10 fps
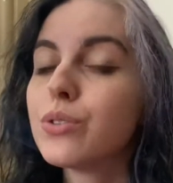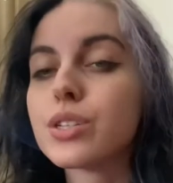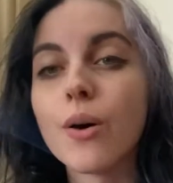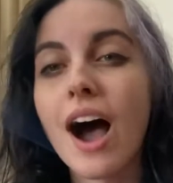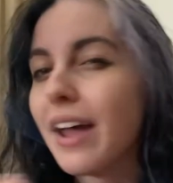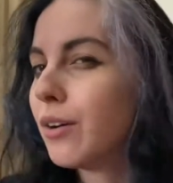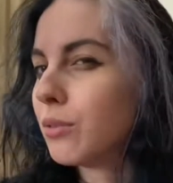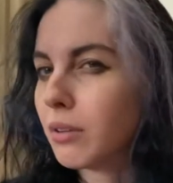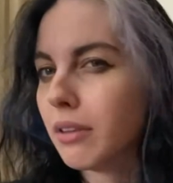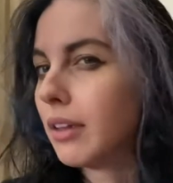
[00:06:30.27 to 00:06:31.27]
So I don't
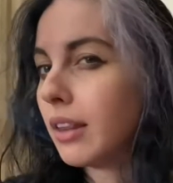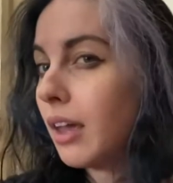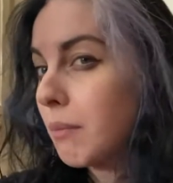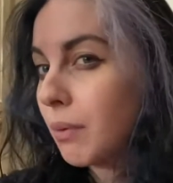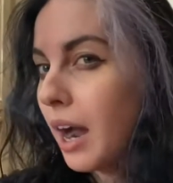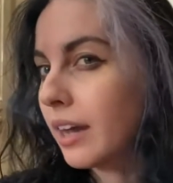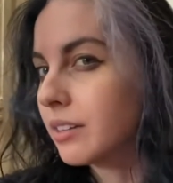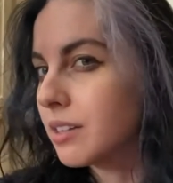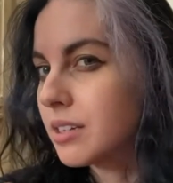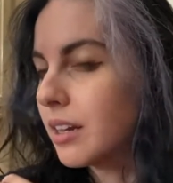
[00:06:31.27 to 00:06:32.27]
really like
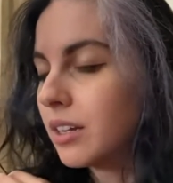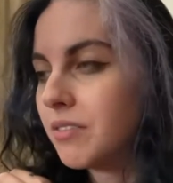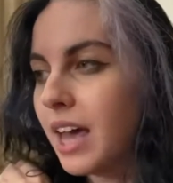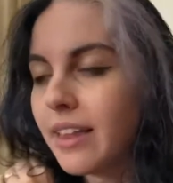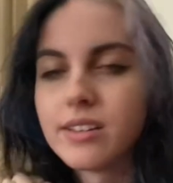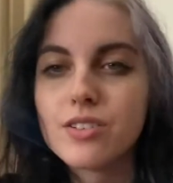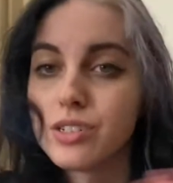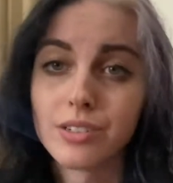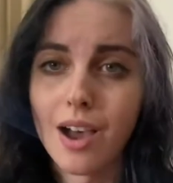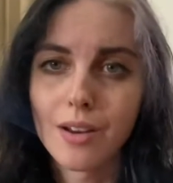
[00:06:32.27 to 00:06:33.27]
practice any of that. It's
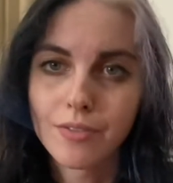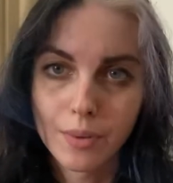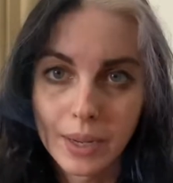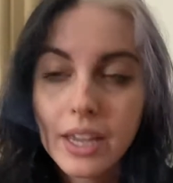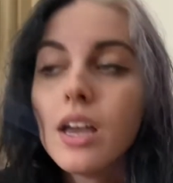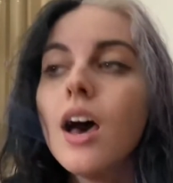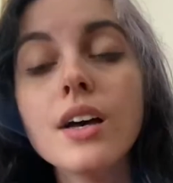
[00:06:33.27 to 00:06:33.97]
just not for me.